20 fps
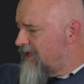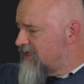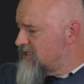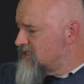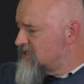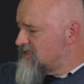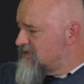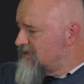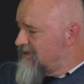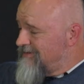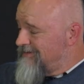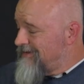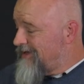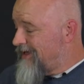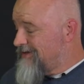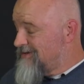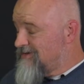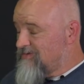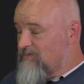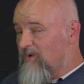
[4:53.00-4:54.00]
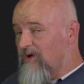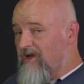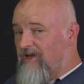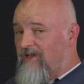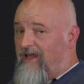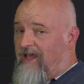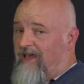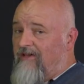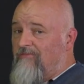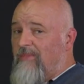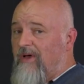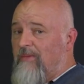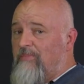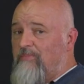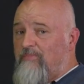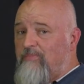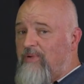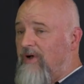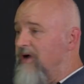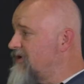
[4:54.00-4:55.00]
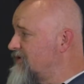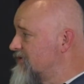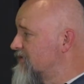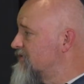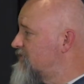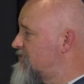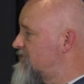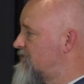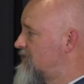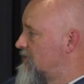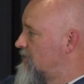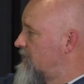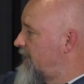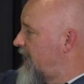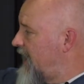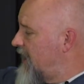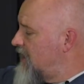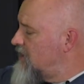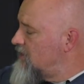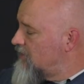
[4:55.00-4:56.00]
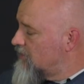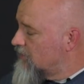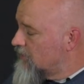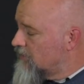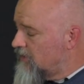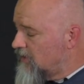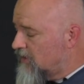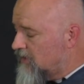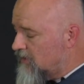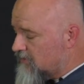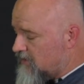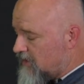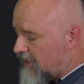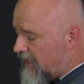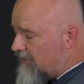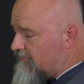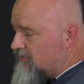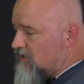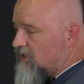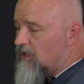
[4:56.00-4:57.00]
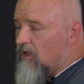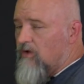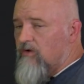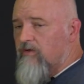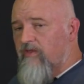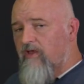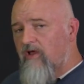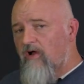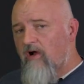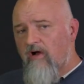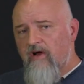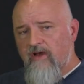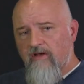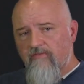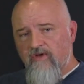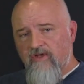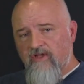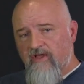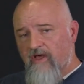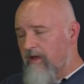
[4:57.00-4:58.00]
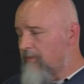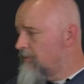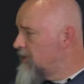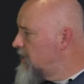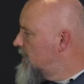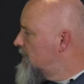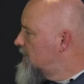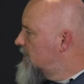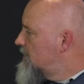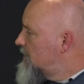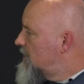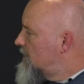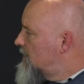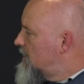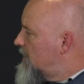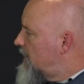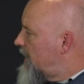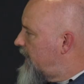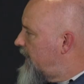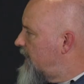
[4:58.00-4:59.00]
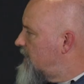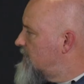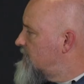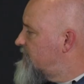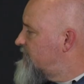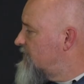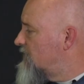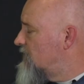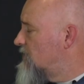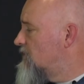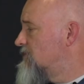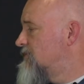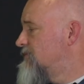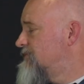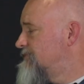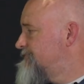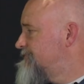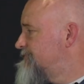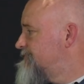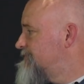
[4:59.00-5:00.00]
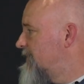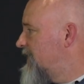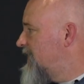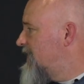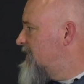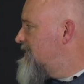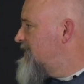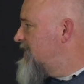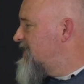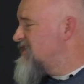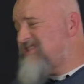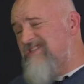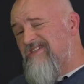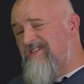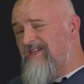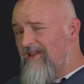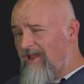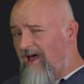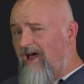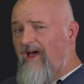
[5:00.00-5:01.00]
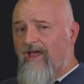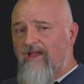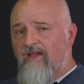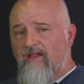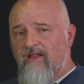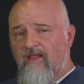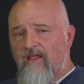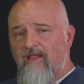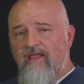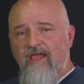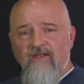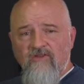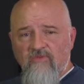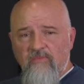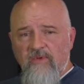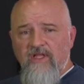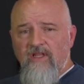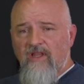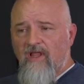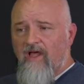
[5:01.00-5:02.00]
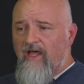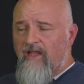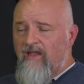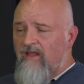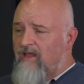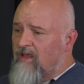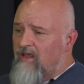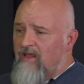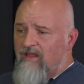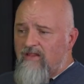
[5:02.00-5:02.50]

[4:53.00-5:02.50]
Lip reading: I just wanted to have my putters, you know, handier than having to go to the cart every time. And so, you know, it's just a lot. It got to be a lot.